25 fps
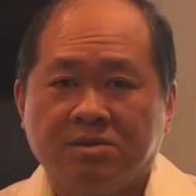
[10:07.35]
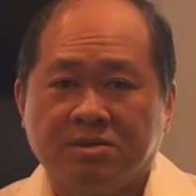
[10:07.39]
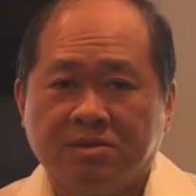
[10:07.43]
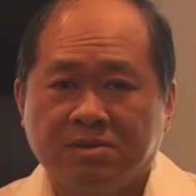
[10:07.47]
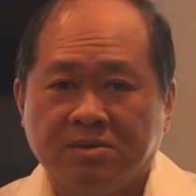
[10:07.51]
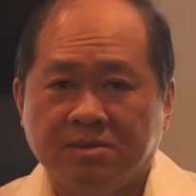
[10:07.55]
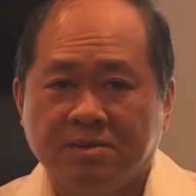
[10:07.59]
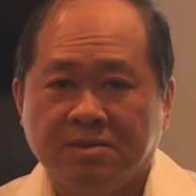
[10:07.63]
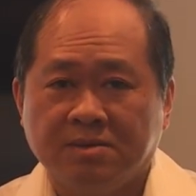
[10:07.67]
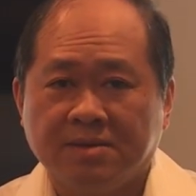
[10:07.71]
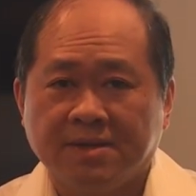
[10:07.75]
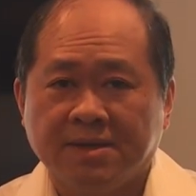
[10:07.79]

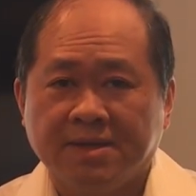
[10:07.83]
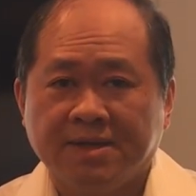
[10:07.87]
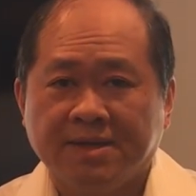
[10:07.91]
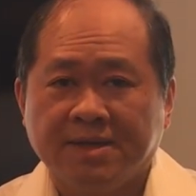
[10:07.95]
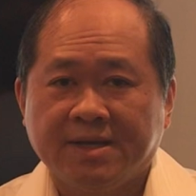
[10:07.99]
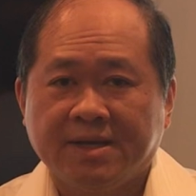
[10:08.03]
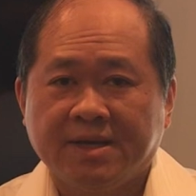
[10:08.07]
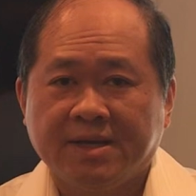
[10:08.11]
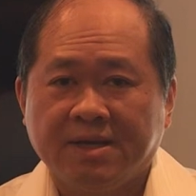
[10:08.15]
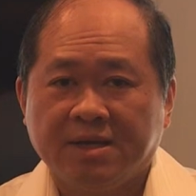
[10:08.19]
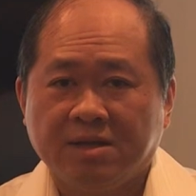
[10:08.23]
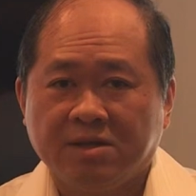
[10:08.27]
to
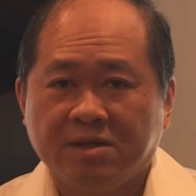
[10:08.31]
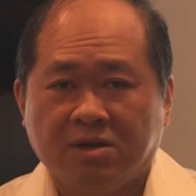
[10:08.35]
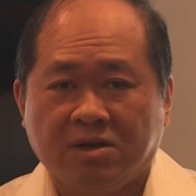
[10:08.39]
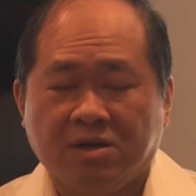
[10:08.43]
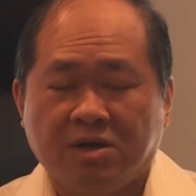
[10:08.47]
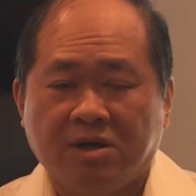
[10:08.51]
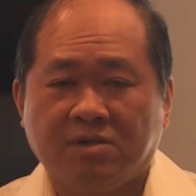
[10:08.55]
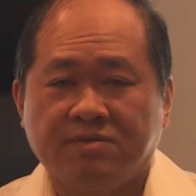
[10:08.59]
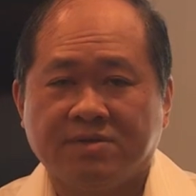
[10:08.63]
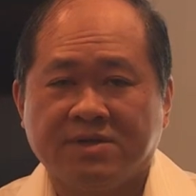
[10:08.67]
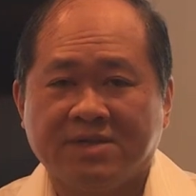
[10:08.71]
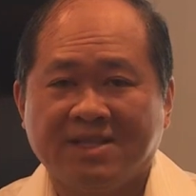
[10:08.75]

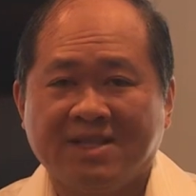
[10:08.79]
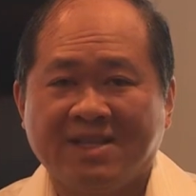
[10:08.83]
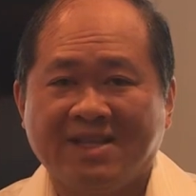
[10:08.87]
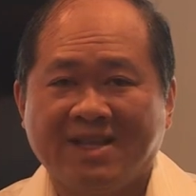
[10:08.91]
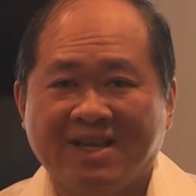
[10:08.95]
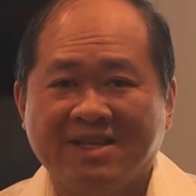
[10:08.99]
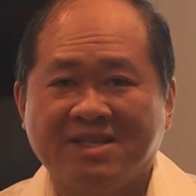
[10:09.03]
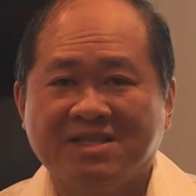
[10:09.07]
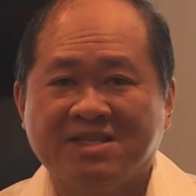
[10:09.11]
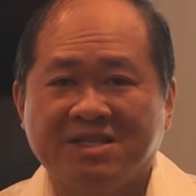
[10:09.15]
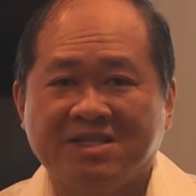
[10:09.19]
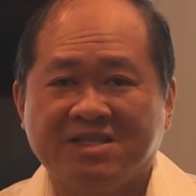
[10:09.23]
inherit
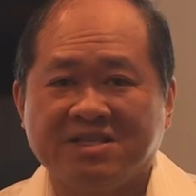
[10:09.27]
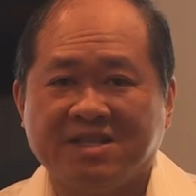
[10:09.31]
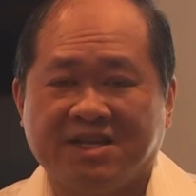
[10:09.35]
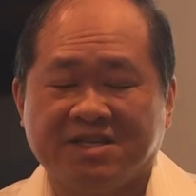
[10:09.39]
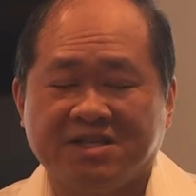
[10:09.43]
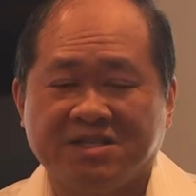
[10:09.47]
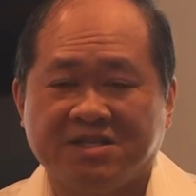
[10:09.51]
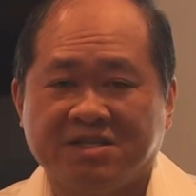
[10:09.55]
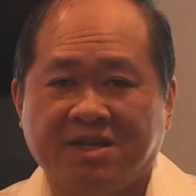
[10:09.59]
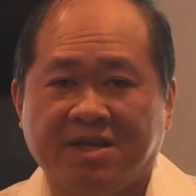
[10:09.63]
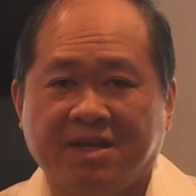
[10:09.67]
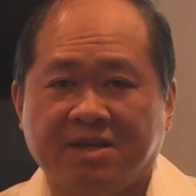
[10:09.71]
Nancy's
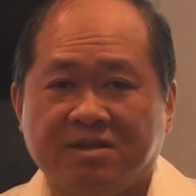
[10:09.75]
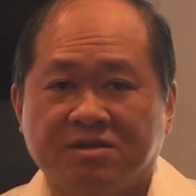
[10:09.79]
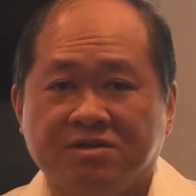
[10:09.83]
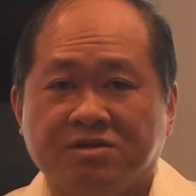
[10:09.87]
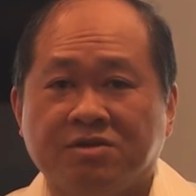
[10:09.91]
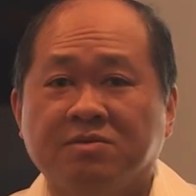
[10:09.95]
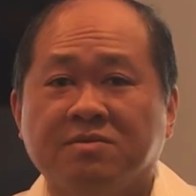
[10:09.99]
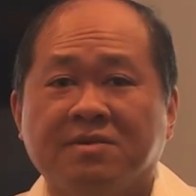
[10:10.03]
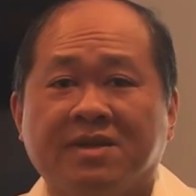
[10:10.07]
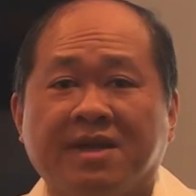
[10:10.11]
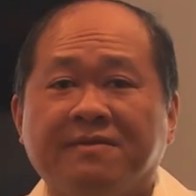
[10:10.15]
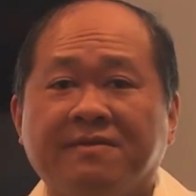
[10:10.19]
estate,
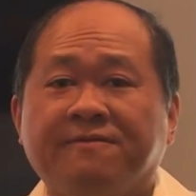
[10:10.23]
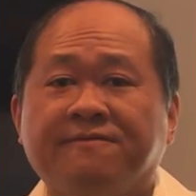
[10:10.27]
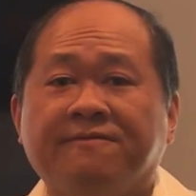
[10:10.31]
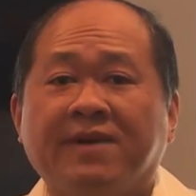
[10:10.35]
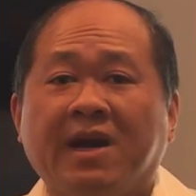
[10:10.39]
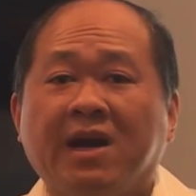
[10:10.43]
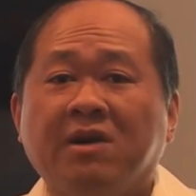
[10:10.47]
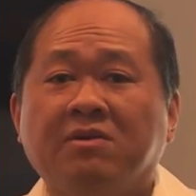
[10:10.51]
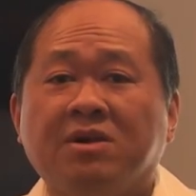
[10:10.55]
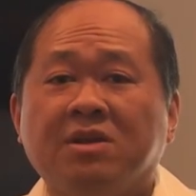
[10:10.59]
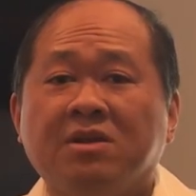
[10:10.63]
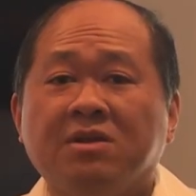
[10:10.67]
so they
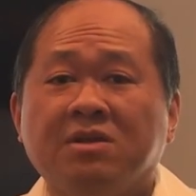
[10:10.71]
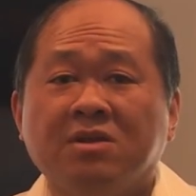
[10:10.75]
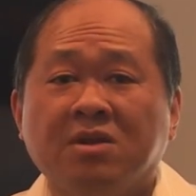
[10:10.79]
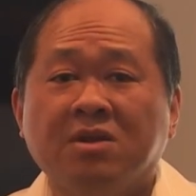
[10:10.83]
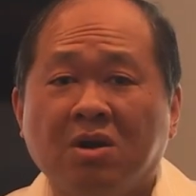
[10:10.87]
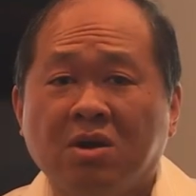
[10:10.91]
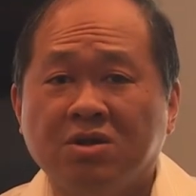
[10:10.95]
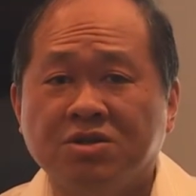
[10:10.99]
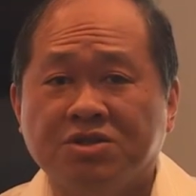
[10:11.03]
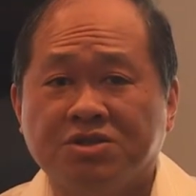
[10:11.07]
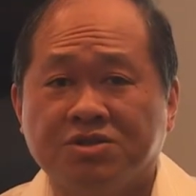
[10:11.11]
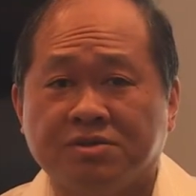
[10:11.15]
filed a
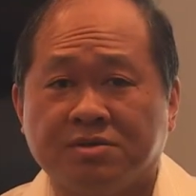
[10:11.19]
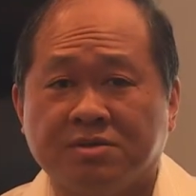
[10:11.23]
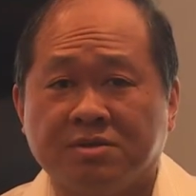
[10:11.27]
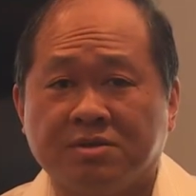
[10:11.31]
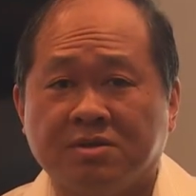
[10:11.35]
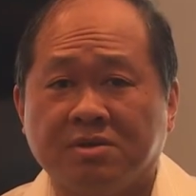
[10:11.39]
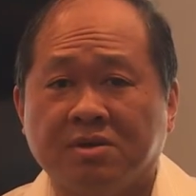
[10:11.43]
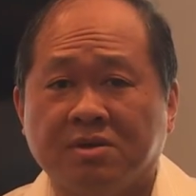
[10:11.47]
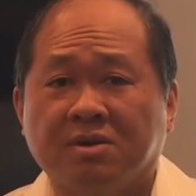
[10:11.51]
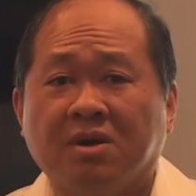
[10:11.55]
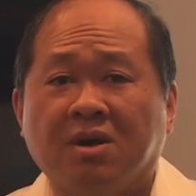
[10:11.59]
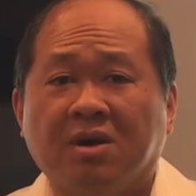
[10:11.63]

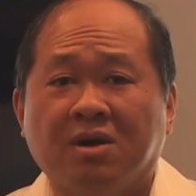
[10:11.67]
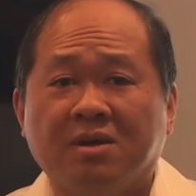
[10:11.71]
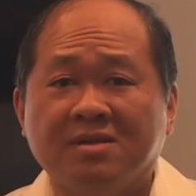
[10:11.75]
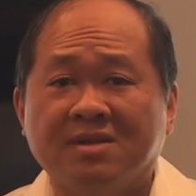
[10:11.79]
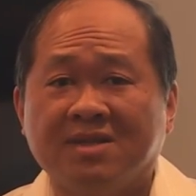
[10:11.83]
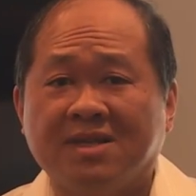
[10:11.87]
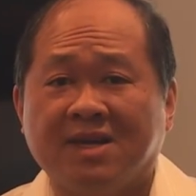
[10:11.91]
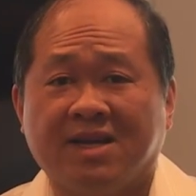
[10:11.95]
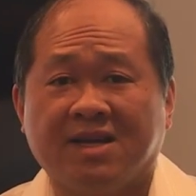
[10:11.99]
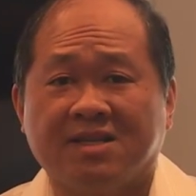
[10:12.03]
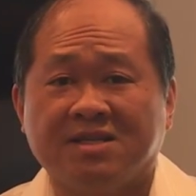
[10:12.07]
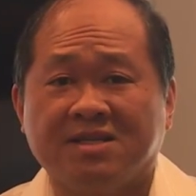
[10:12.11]
lawsuit to
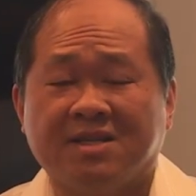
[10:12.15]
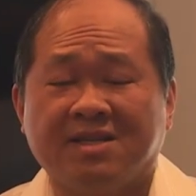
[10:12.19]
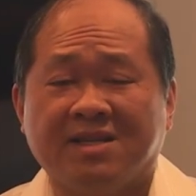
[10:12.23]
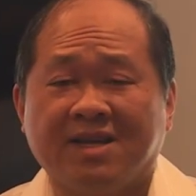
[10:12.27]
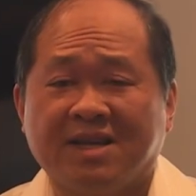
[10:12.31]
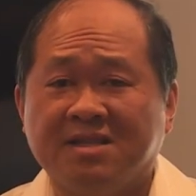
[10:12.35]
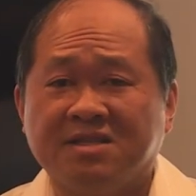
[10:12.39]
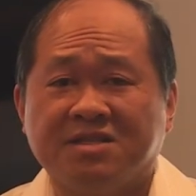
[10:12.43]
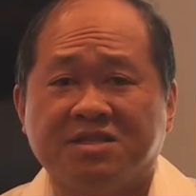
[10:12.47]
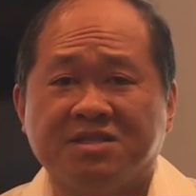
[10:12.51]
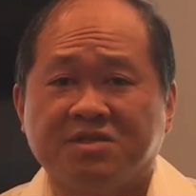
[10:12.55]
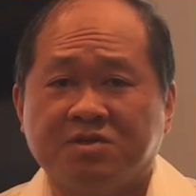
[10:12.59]
contest
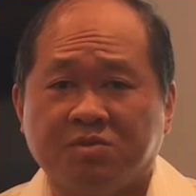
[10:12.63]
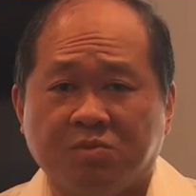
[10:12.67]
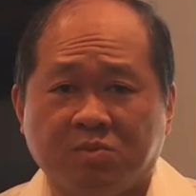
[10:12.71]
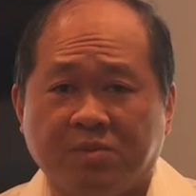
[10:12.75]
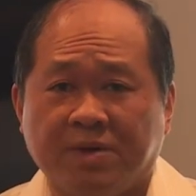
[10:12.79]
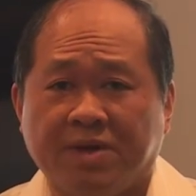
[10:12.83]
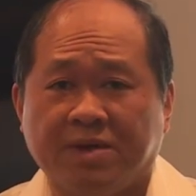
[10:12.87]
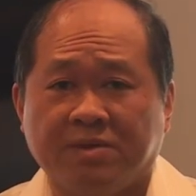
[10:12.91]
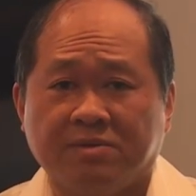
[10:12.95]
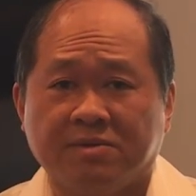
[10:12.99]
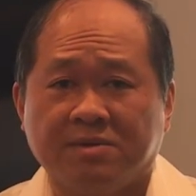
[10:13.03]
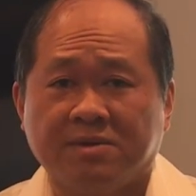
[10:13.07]
Nancy's
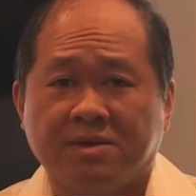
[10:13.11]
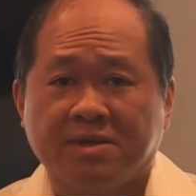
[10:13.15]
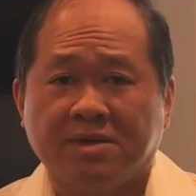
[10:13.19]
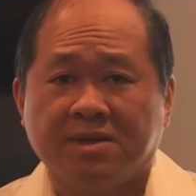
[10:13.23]
will.